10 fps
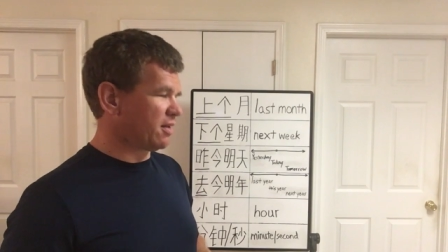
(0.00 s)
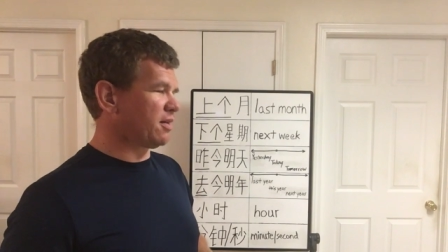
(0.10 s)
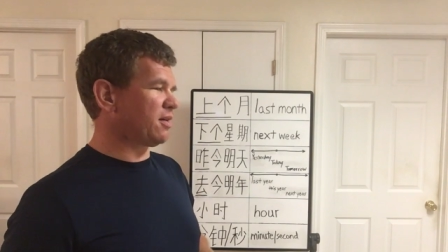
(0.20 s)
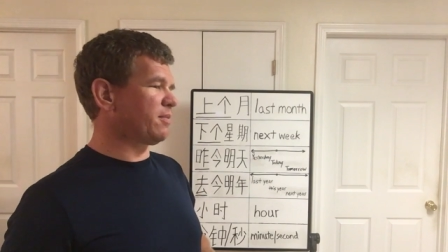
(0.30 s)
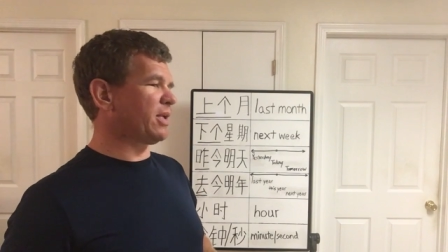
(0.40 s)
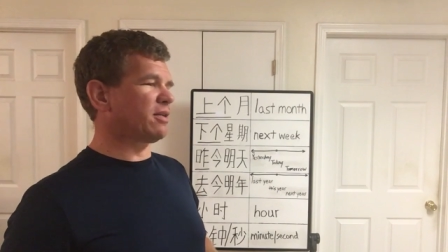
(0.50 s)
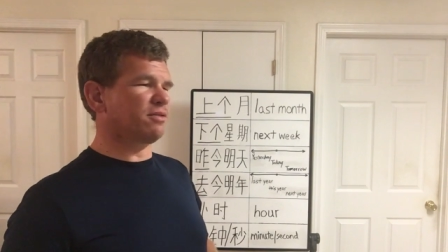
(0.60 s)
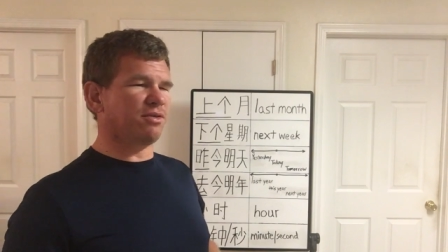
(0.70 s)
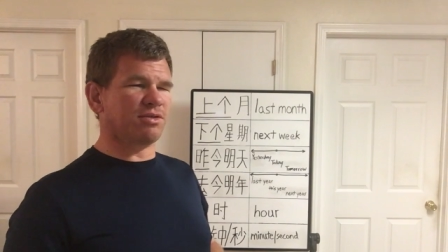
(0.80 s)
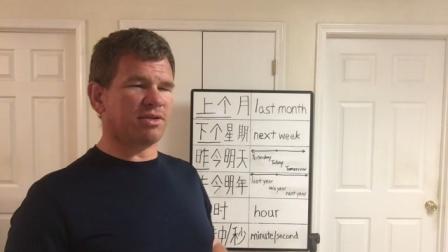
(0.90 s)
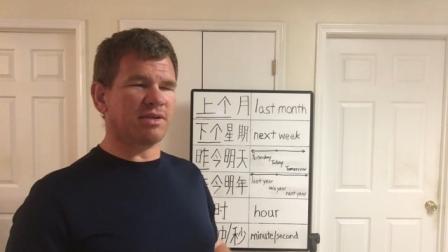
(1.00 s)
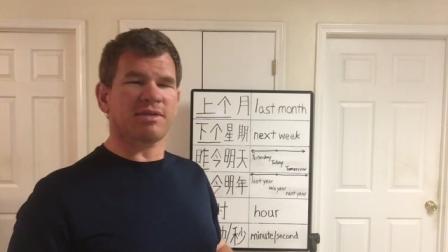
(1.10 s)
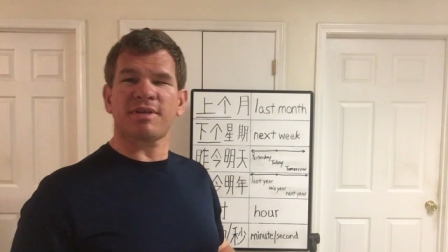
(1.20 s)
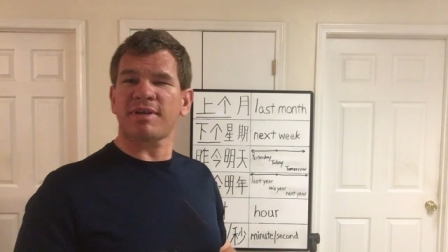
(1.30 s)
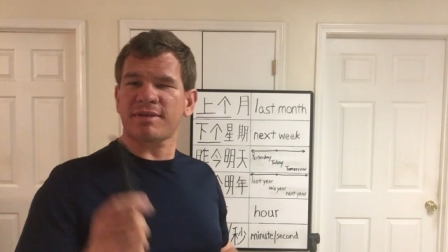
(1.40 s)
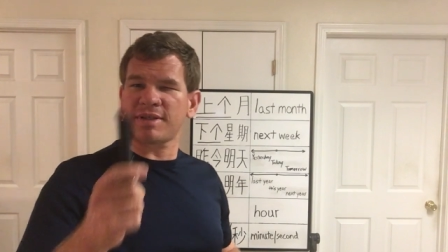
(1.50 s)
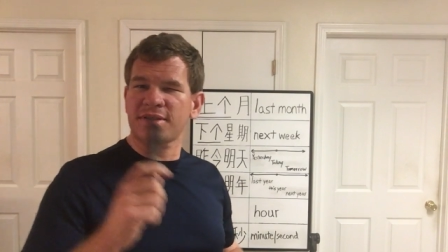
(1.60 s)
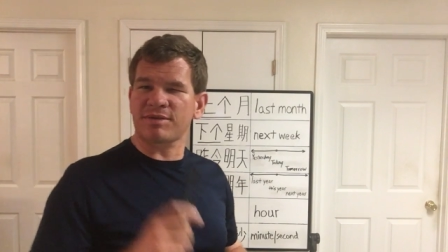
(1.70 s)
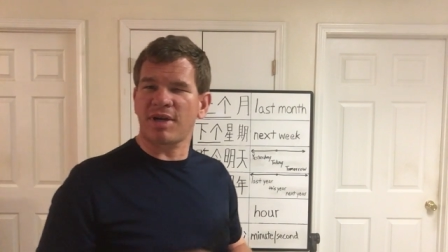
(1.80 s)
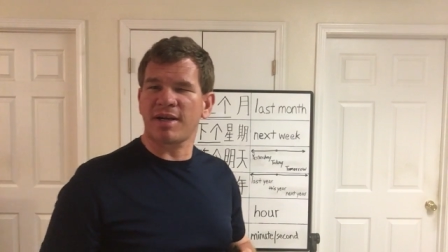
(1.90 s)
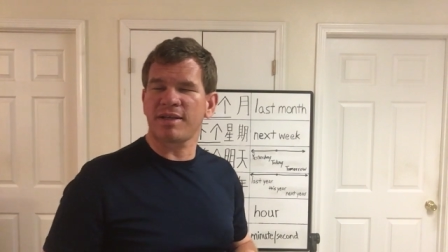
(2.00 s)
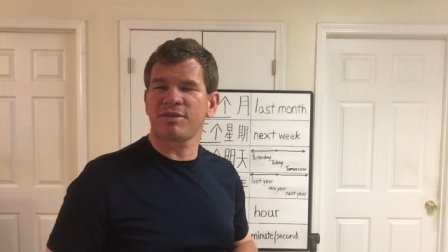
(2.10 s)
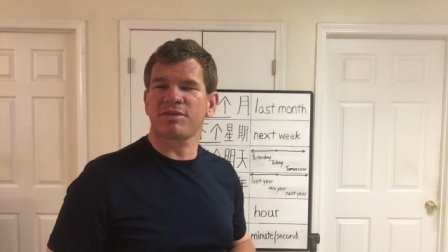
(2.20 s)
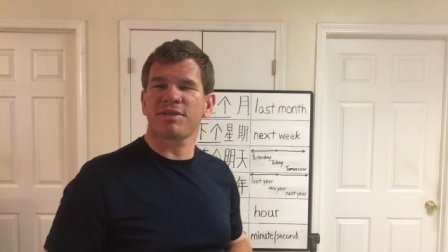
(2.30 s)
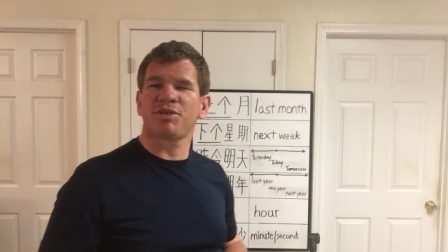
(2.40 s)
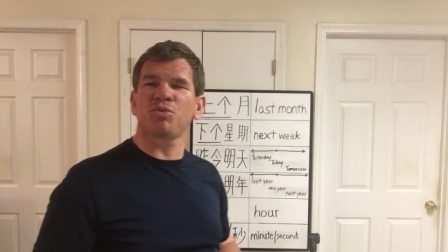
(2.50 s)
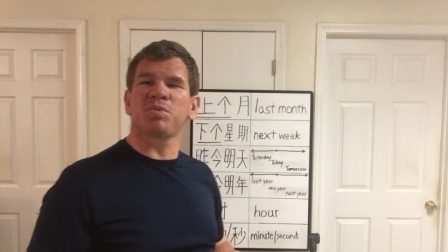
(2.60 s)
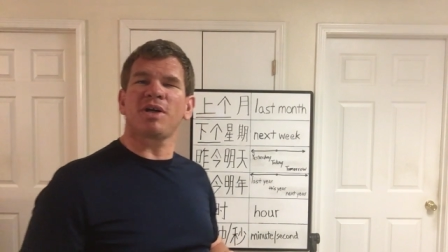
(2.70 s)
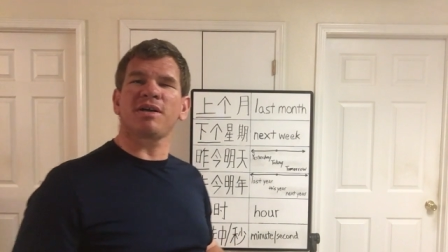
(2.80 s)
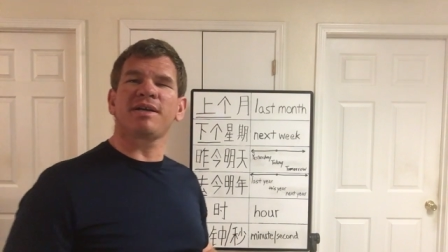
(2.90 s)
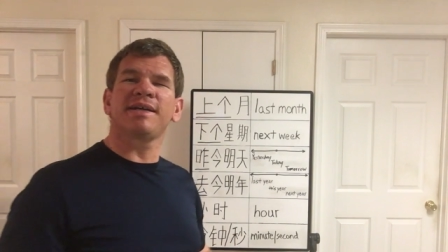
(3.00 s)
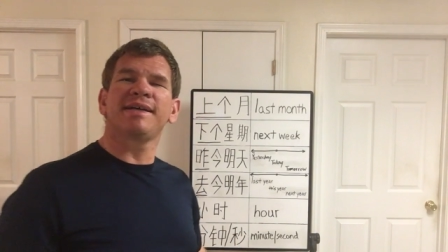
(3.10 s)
Um, I don't usually, that's right, I usually do plug.